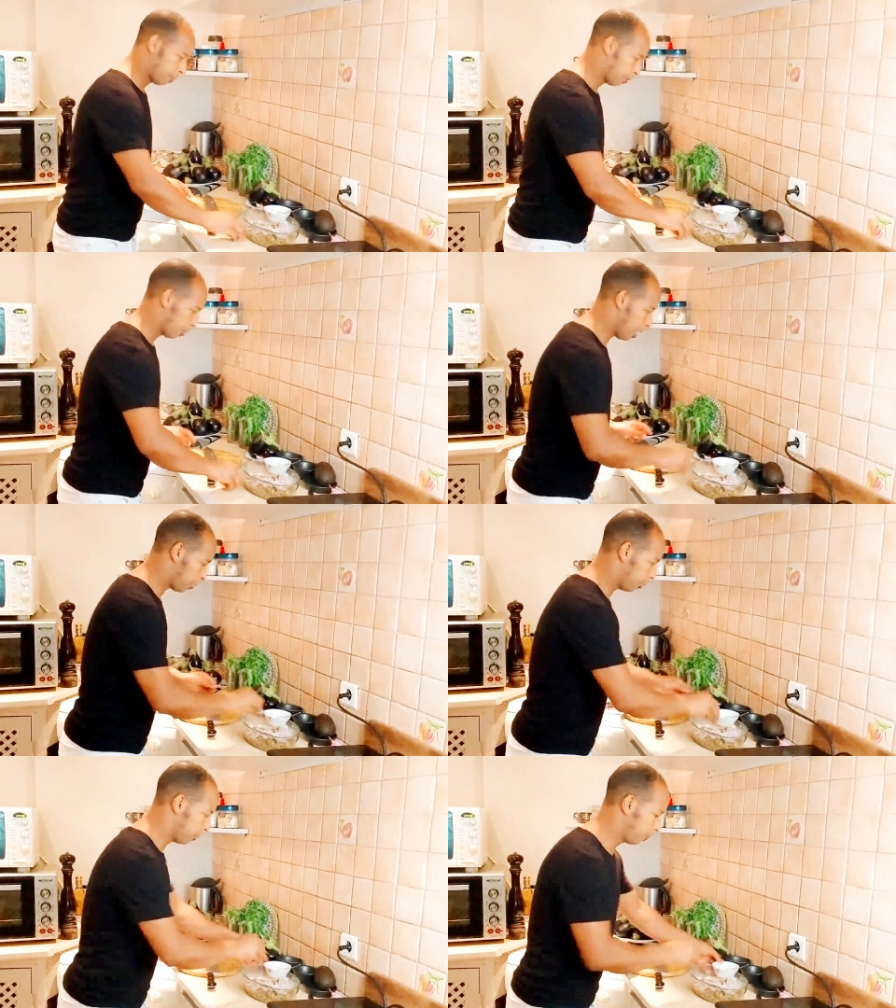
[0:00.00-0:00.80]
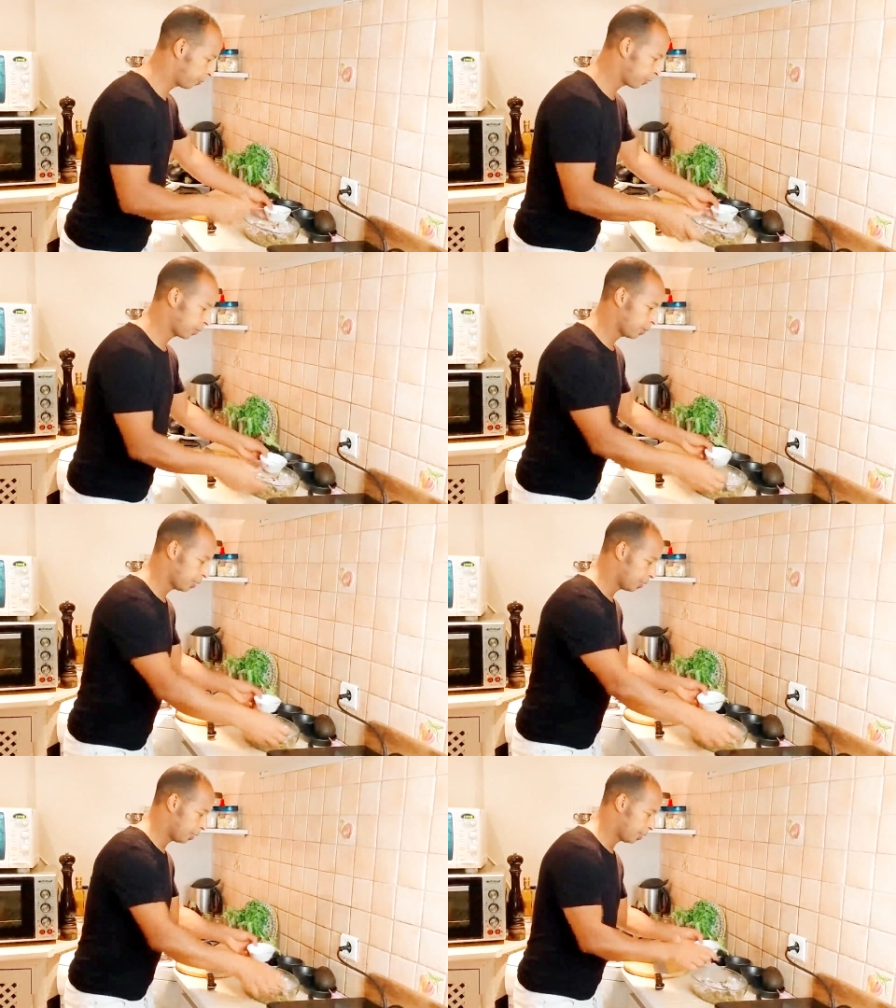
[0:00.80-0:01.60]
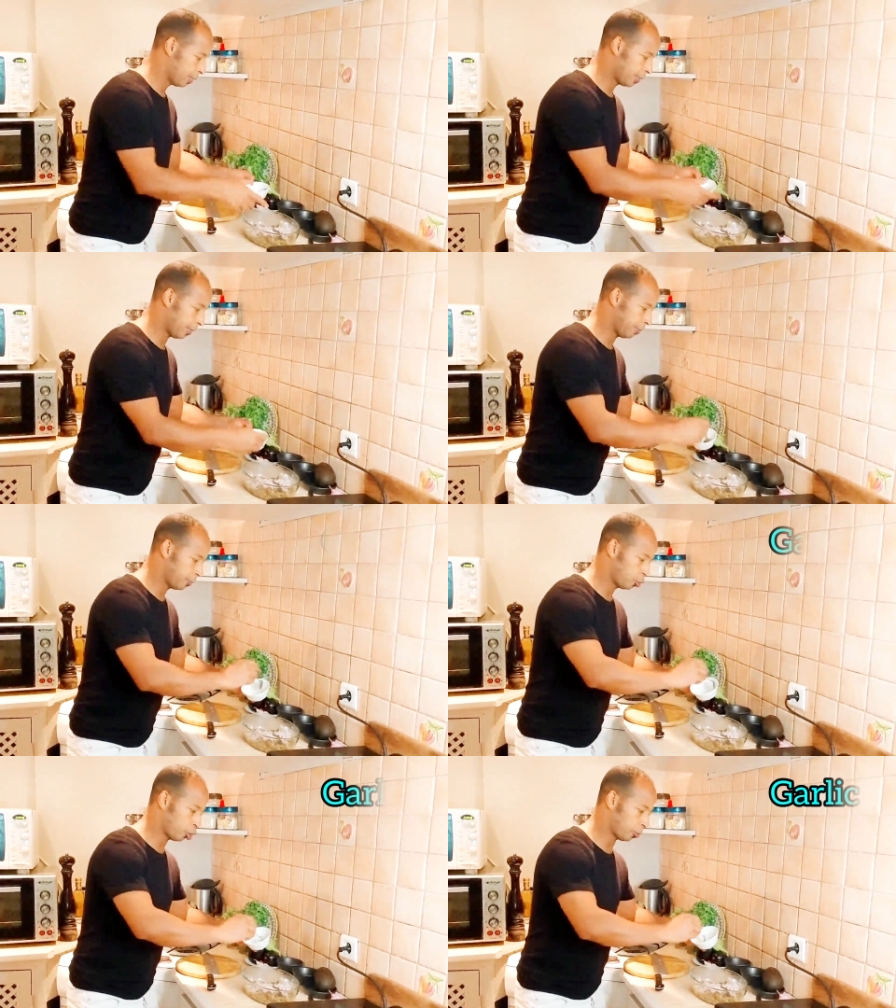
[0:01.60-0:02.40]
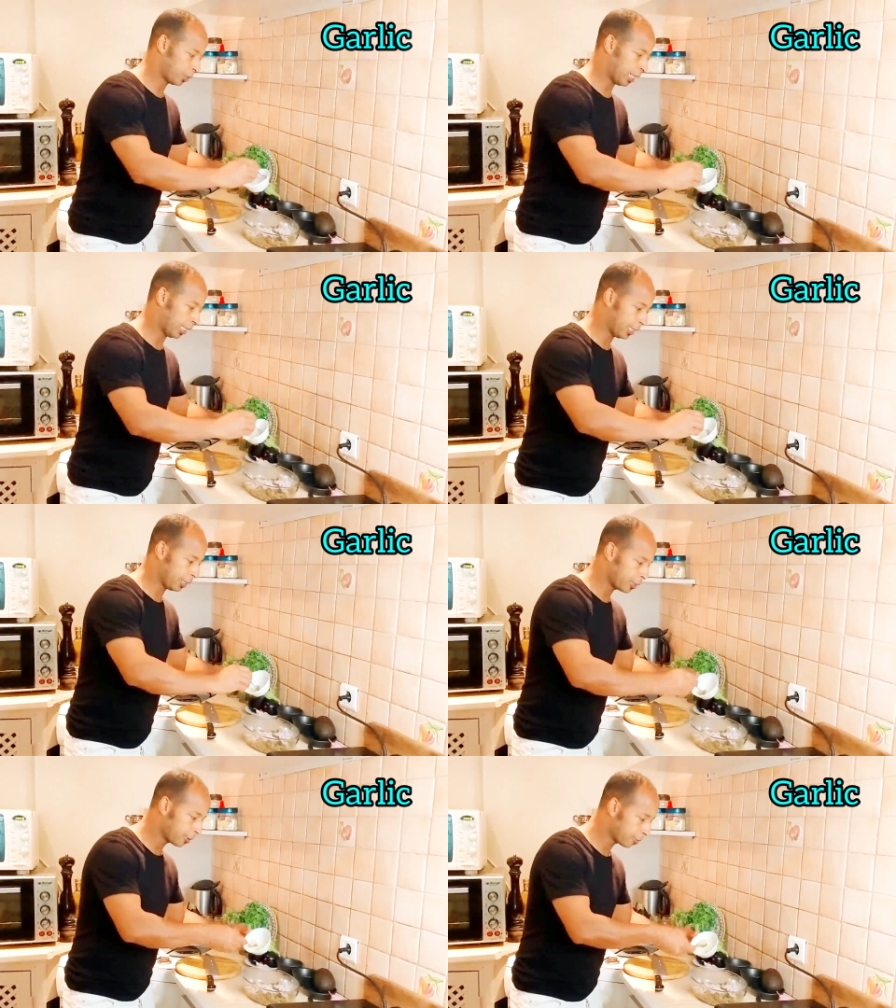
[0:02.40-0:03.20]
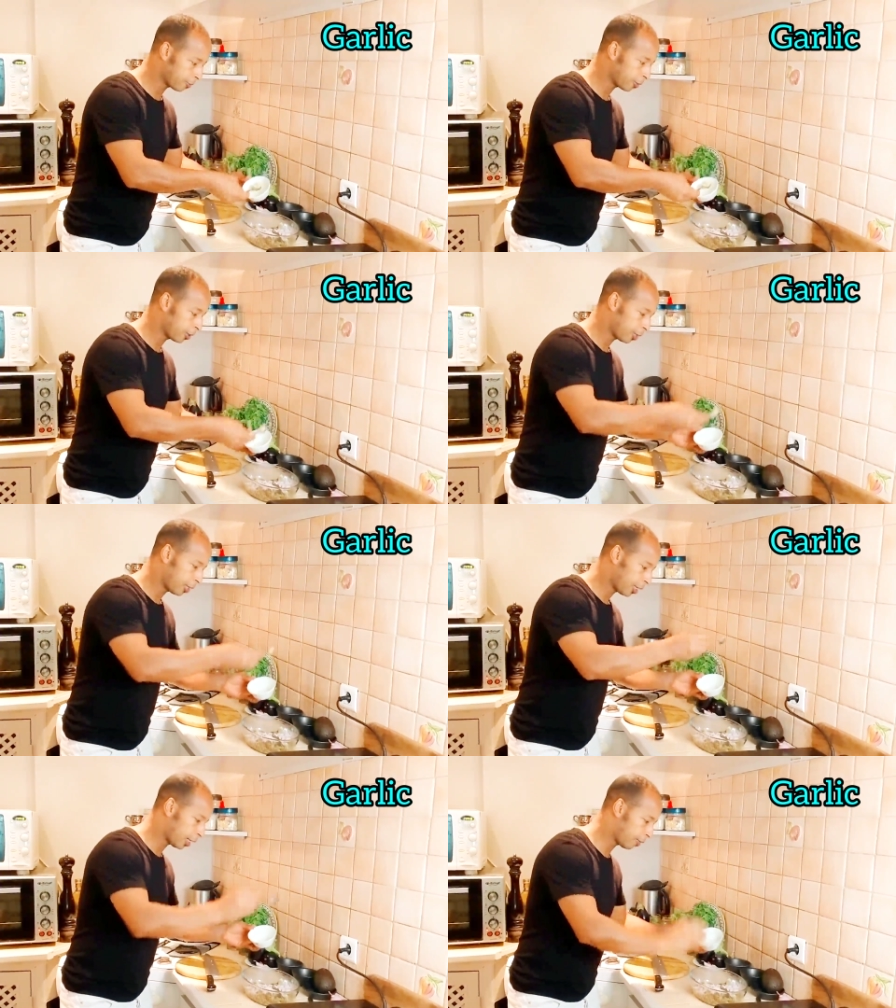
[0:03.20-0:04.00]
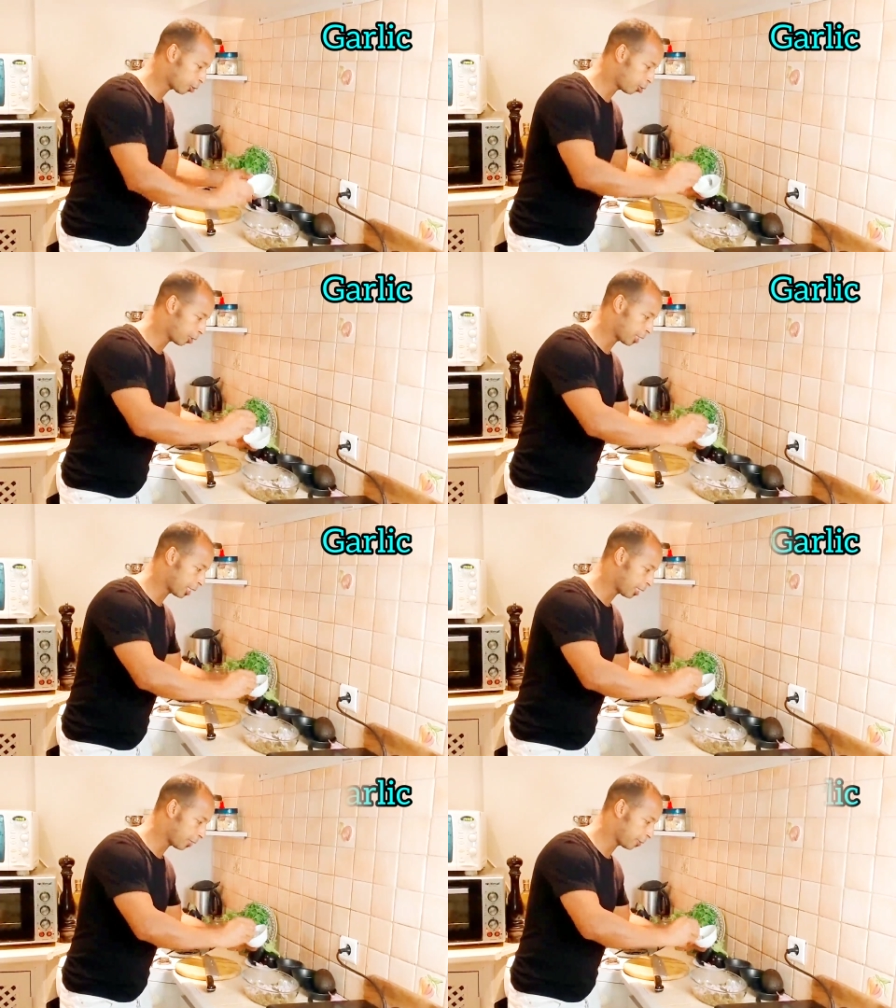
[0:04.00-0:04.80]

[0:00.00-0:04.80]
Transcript: Now some chopped garlic. I have it already here.